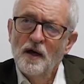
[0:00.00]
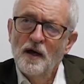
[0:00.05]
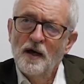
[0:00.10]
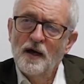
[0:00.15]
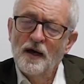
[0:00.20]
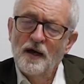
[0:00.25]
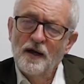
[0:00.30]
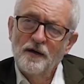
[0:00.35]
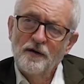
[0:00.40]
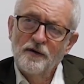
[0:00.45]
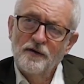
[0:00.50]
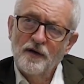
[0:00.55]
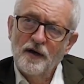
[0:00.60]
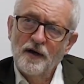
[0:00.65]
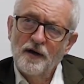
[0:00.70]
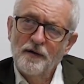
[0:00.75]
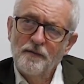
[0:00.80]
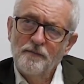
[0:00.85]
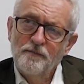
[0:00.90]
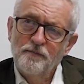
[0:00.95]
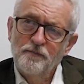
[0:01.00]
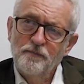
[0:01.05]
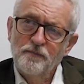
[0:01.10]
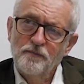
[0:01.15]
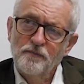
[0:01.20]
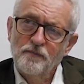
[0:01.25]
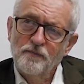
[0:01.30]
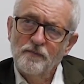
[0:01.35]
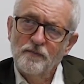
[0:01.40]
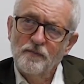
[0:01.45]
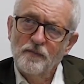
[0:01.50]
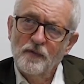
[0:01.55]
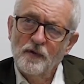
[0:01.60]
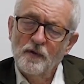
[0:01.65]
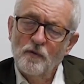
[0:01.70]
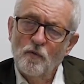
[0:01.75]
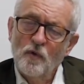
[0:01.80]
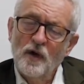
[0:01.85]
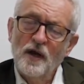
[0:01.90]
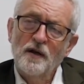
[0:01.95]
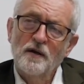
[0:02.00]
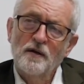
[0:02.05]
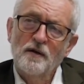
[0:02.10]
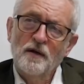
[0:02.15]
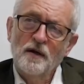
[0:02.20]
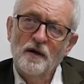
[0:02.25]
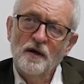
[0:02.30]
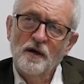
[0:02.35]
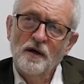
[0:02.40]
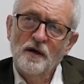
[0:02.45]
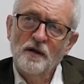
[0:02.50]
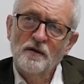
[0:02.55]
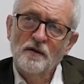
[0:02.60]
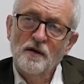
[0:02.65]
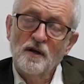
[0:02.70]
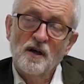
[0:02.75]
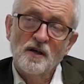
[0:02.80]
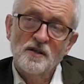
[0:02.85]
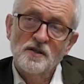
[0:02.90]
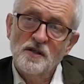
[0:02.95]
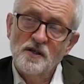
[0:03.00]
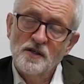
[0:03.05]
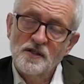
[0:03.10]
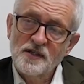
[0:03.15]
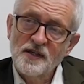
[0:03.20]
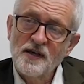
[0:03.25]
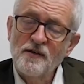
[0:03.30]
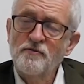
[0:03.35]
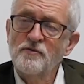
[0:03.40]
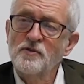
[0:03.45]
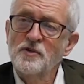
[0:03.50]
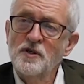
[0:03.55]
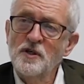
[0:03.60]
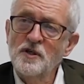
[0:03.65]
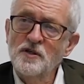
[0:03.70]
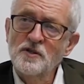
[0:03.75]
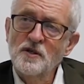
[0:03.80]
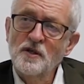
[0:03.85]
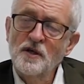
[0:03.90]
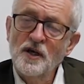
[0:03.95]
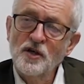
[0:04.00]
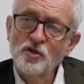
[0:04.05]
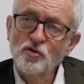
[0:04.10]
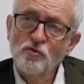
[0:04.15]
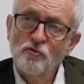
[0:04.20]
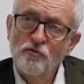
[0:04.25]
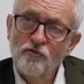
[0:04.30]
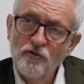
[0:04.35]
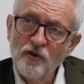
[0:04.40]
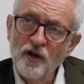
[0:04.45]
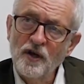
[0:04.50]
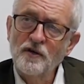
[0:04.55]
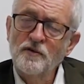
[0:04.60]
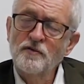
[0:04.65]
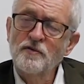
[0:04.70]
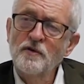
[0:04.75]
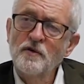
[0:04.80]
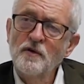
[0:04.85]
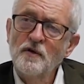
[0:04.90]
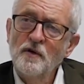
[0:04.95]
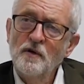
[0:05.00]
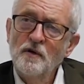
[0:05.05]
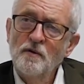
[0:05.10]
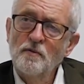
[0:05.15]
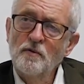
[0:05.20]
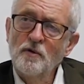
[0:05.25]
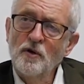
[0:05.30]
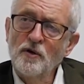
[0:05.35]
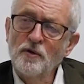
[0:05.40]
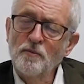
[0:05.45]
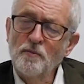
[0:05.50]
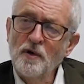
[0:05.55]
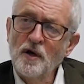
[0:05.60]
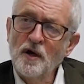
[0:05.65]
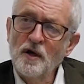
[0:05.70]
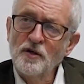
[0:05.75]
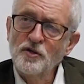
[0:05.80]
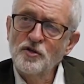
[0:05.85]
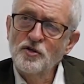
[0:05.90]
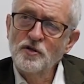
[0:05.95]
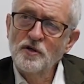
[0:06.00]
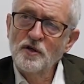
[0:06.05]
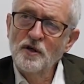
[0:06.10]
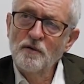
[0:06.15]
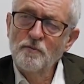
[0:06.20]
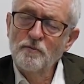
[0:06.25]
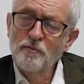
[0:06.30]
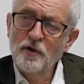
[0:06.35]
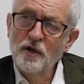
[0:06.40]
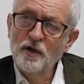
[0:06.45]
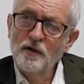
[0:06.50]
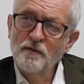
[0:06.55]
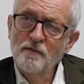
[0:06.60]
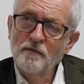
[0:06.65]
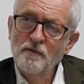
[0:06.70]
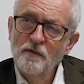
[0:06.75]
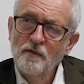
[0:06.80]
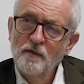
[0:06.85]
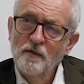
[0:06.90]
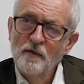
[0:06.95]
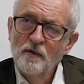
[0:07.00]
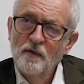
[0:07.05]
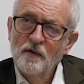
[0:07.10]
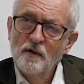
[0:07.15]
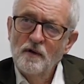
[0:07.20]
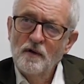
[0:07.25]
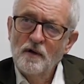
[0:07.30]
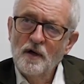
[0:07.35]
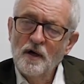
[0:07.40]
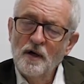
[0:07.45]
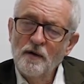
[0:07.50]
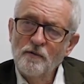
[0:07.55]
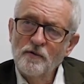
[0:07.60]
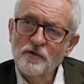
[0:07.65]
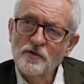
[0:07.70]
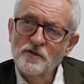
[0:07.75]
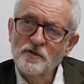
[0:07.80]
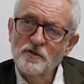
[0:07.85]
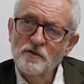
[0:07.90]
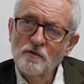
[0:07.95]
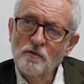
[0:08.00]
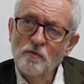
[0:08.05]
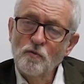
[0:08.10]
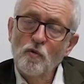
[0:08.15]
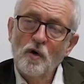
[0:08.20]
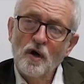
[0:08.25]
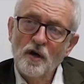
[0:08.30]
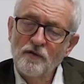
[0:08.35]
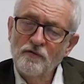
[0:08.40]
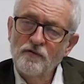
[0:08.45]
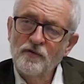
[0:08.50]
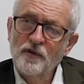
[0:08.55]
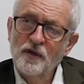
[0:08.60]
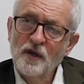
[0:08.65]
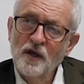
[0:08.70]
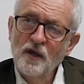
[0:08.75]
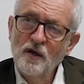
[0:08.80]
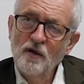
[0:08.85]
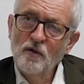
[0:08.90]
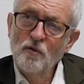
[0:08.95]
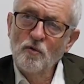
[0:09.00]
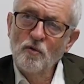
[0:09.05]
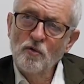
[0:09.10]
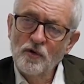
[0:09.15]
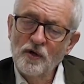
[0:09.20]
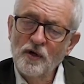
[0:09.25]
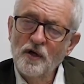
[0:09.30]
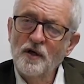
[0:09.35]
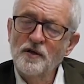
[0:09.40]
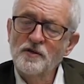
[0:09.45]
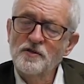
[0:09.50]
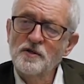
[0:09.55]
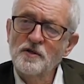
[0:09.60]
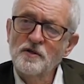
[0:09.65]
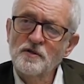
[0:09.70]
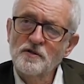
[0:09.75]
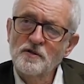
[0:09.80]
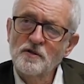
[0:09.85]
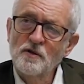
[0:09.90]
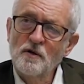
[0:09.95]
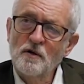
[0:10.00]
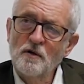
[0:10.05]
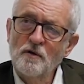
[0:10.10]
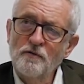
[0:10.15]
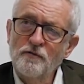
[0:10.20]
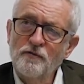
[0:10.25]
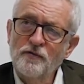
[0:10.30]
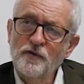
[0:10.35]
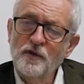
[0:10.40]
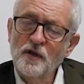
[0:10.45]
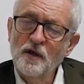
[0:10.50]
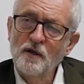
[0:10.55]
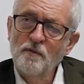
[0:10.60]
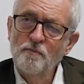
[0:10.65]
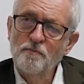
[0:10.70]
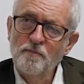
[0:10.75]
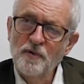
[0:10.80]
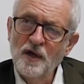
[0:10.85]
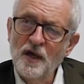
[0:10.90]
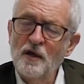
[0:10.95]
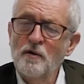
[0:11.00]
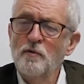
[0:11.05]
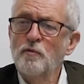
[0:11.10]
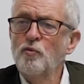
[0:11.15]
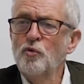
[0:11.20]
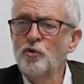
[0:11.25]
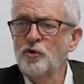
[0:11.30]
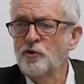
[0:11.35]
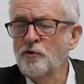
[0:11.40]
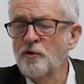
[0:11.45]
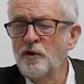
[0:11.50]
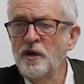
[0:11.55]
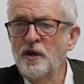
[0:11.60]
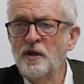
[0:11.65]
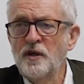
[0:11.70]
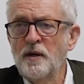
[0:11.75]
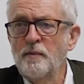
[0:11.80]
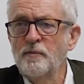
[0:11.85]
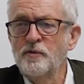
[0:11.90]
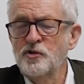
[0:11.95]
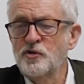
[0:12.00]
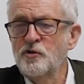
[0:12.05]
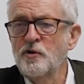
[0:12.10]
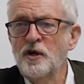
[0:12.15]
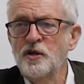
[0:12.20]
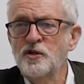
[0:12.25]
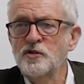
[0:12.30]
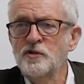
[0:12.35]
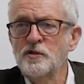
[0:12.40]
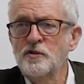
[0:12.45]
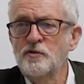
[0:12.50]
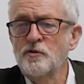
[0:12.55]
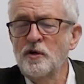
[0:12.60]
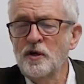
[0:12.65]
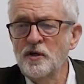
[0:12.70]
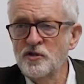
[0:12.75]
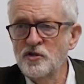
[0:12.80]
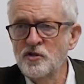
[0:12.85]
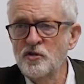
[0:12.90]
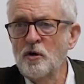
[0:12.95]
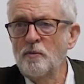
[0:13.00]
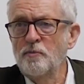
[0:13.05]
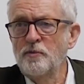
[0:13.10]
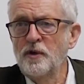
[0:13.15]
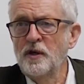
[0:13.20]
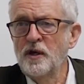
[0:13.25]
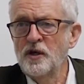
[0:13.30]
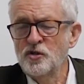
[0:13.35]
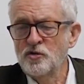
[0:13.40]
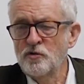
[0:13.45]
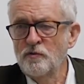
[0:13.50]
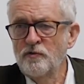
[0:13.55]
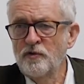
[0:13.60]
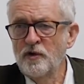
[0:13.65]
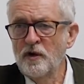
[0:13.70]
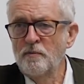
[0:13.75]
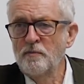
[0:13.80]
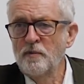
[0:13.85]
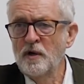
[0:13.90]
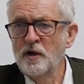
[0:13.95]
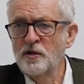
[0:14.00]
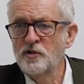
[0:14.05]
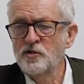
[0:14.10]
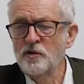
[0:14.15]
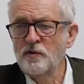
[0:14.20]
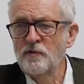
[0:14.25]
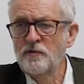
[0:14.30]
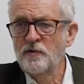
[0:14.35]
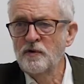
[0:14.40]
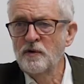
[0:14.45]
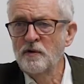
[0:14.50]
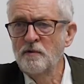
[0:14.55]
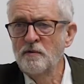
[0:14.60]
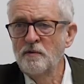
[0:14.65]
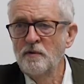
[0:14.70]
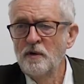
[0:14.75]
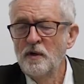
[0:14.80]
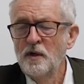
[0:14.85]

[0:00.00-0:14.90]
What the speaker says: And when in the 1970s the National Front were on the march in Britain, I was one of the organisers of the big Wood Green demonstration to try to stop the National Front marching through.